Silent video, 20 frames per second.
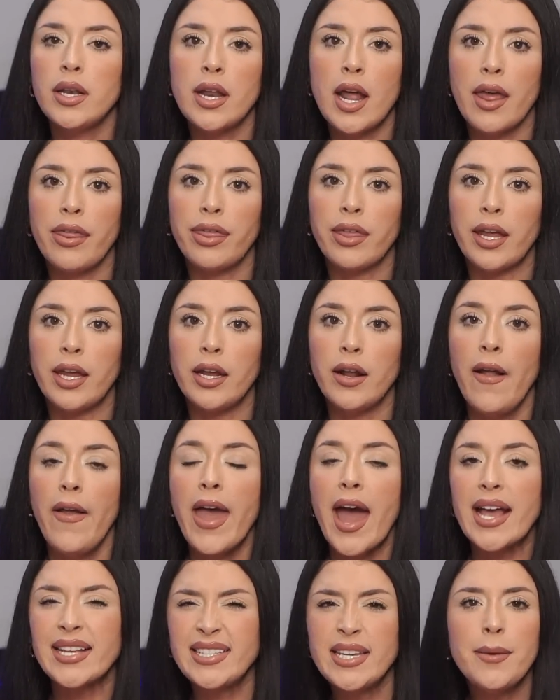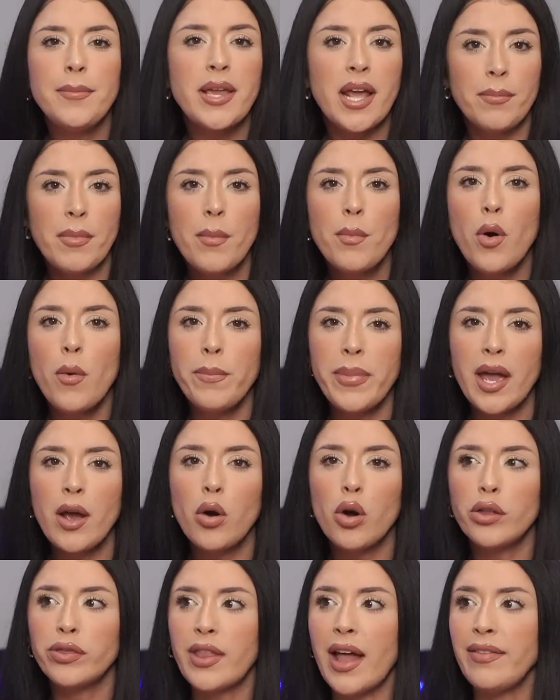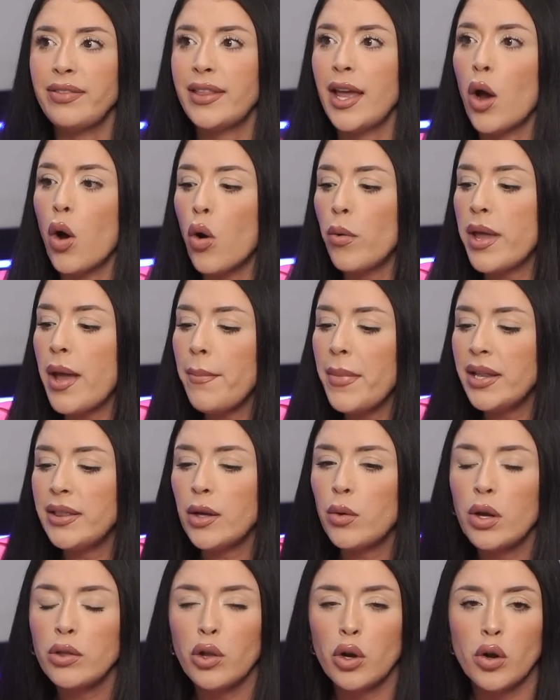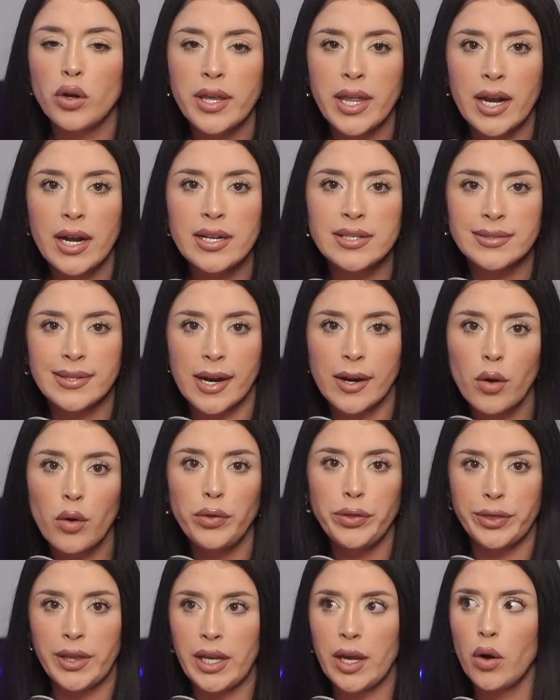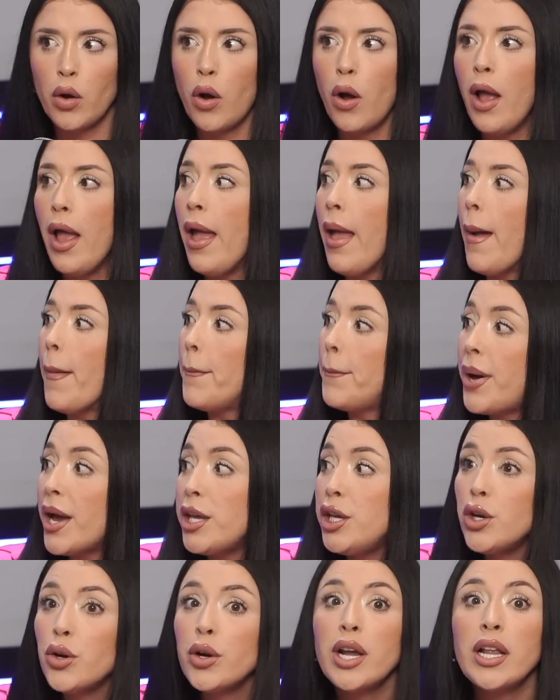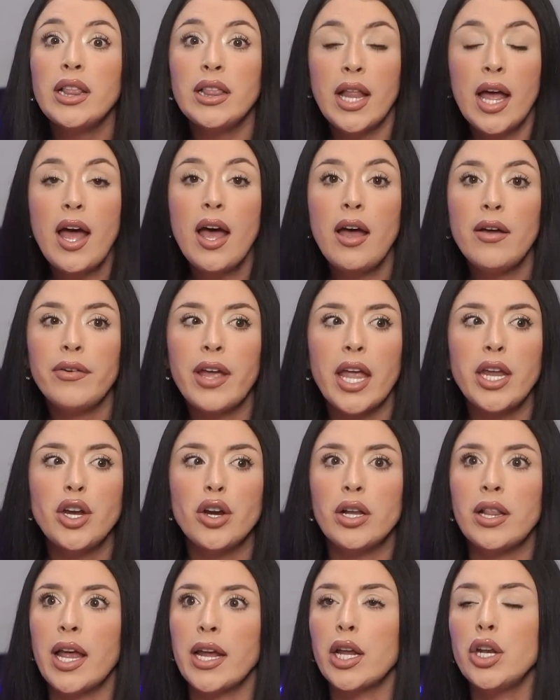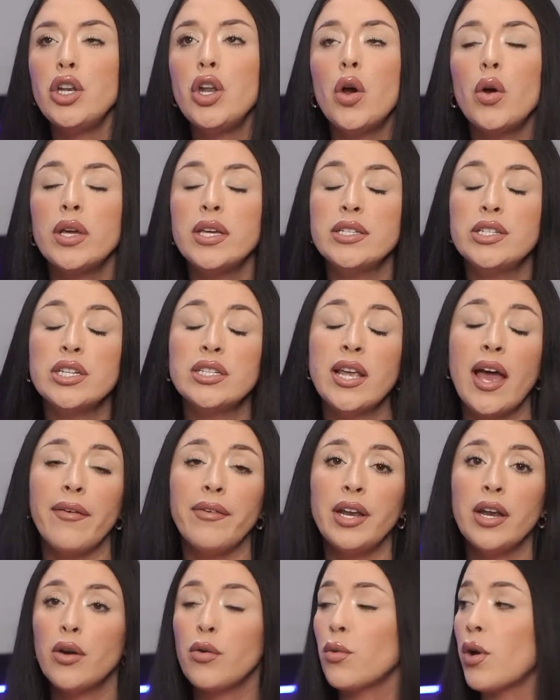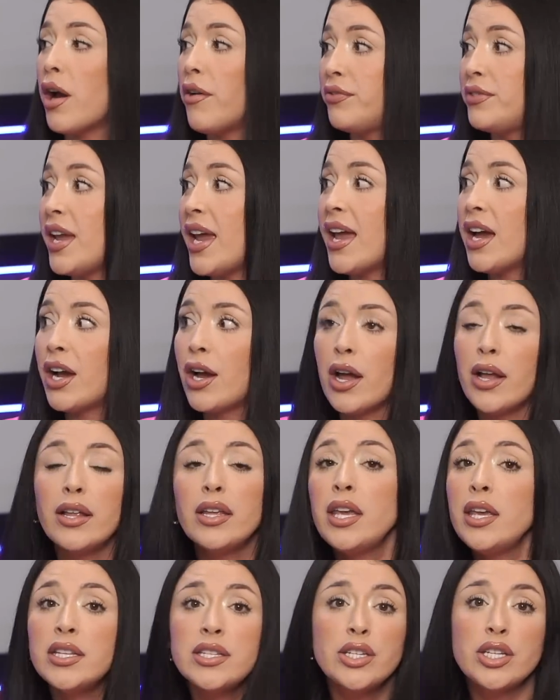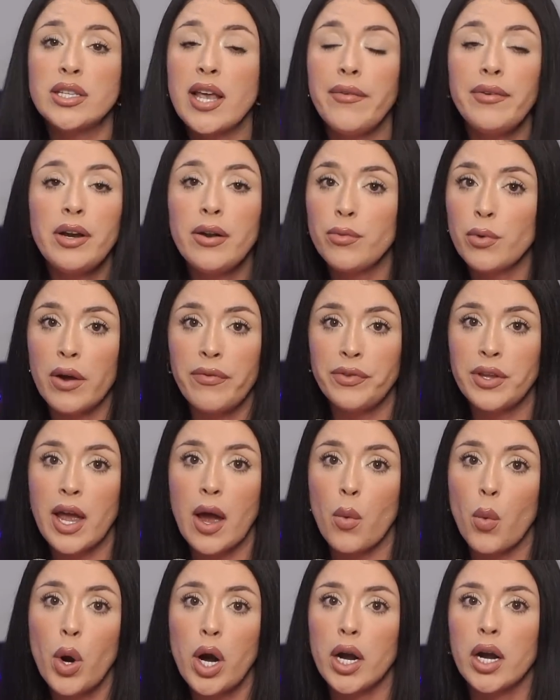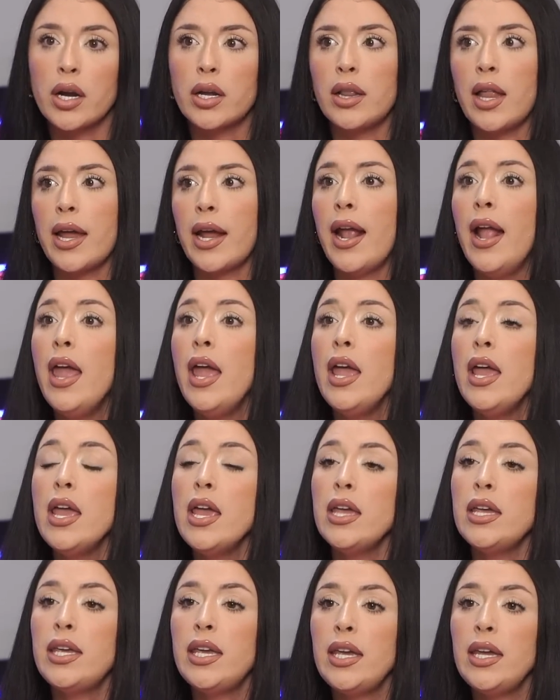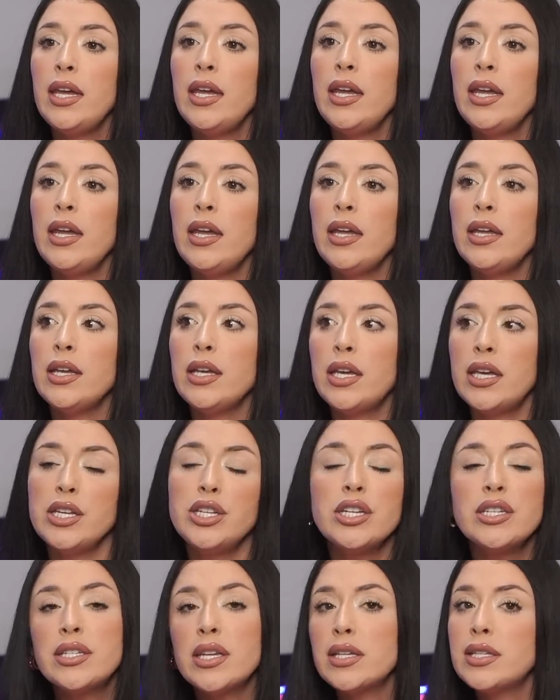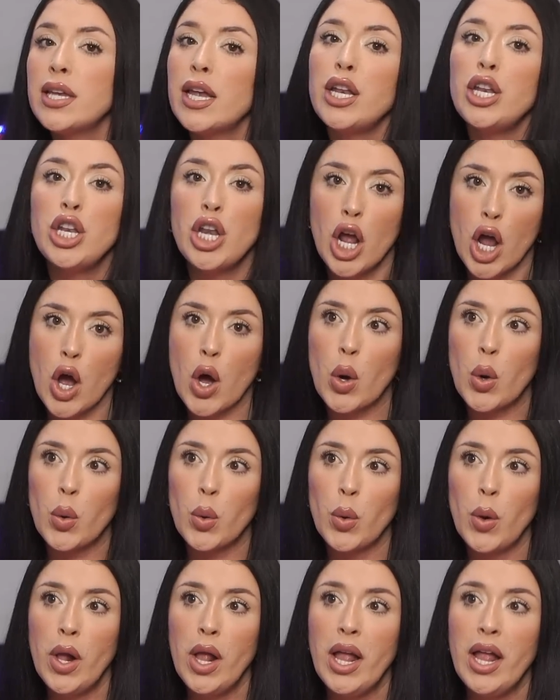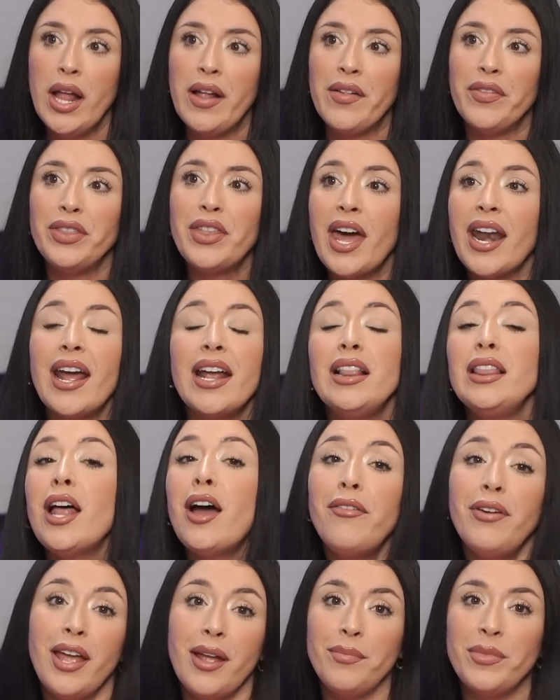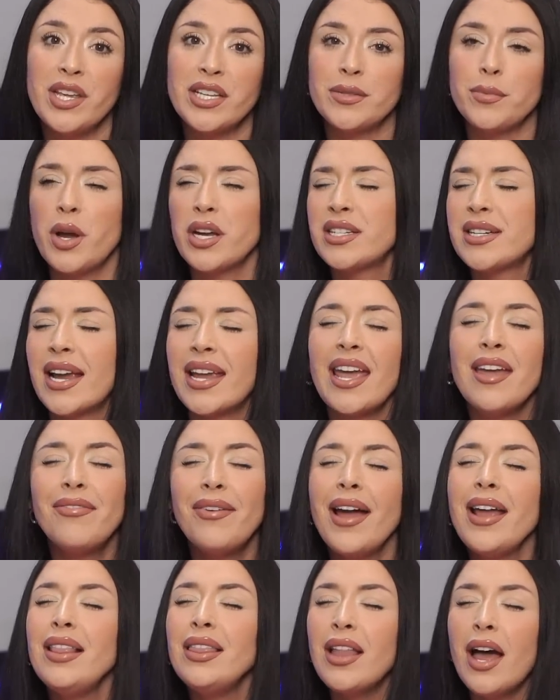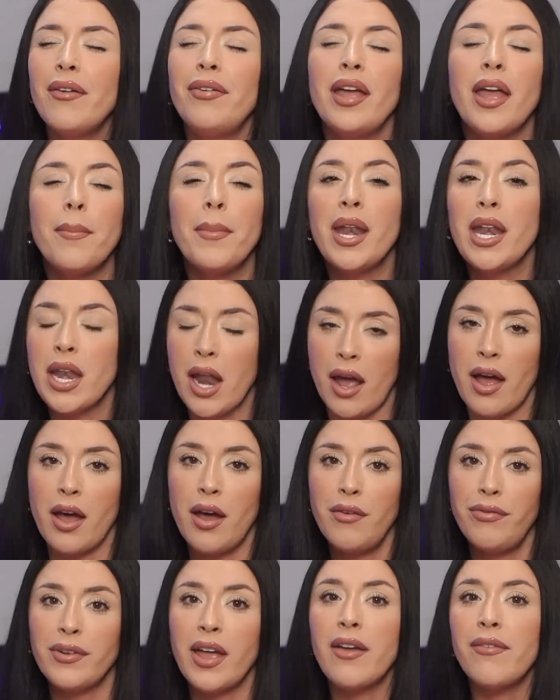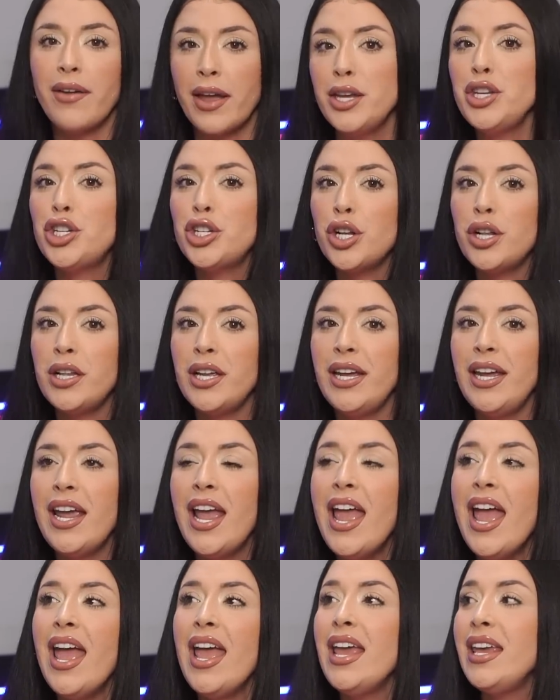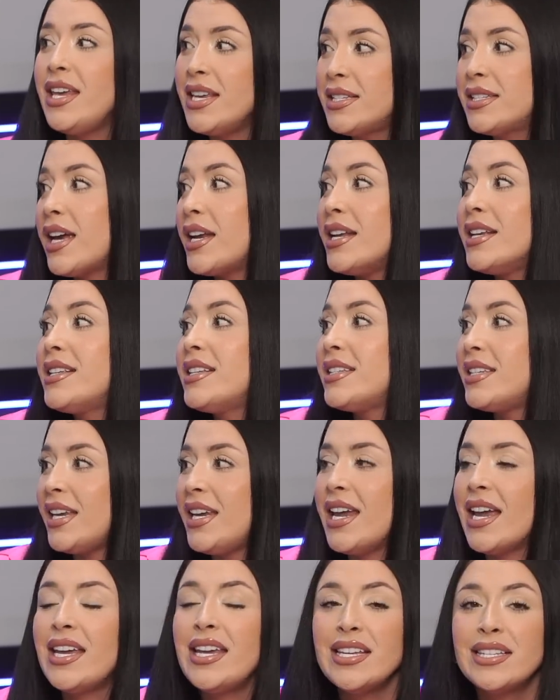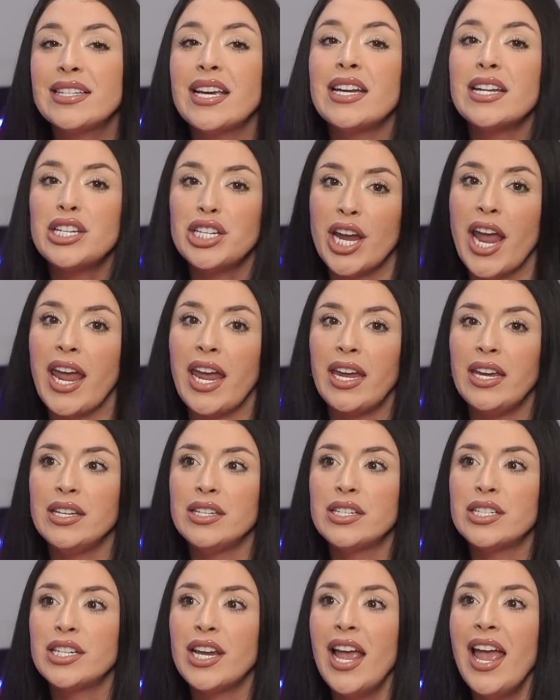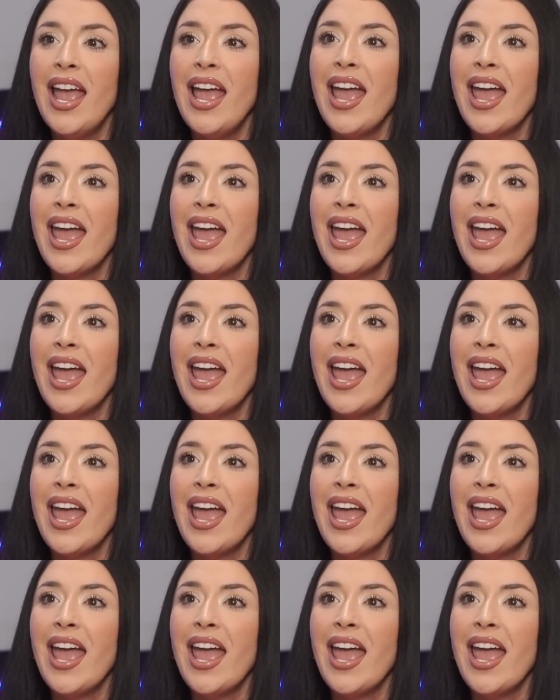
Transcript: Nothing. Así, bien mamón, bien cortante. Obviamente cuando no quieren estar contigo, yeah. but you're in love and you're like, no, he's just Muy having serious, a rough yeah. day. he's just having a rough day at work. Like he, he just doesn't know that I love him this much. Like if I love him enough, eventually he's going to see yeah. and he's going to change.